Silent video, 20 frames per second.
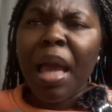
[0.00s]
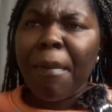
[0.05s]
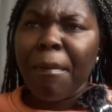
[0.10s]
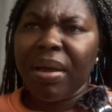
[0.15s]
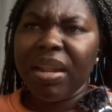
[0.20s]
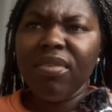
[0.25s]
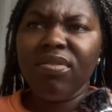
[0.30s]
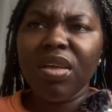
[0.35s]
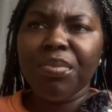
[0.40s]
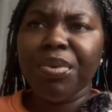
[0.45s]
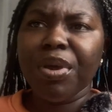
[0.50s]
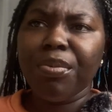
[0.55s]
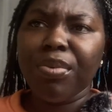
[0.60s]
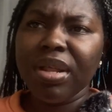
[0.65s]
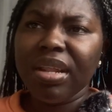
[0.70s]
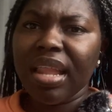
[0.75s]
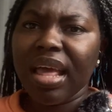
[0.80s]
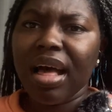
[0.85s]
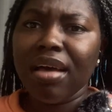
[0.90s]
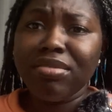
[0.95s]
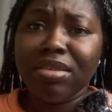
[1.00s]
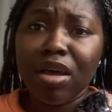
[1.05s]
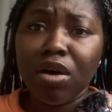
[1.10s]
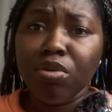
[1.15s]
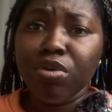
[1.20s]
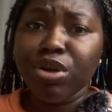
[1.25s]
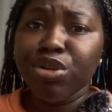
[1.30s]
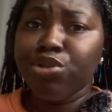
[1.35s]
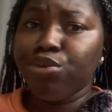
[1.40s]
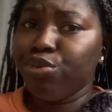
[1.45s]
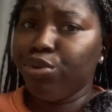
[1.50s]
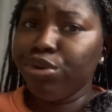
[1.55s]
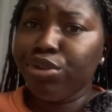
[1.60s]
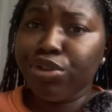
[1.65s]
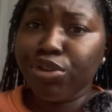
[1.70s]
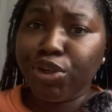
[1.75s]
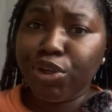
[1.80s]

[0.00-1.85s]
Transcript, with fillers: But if the people in the house are always rude to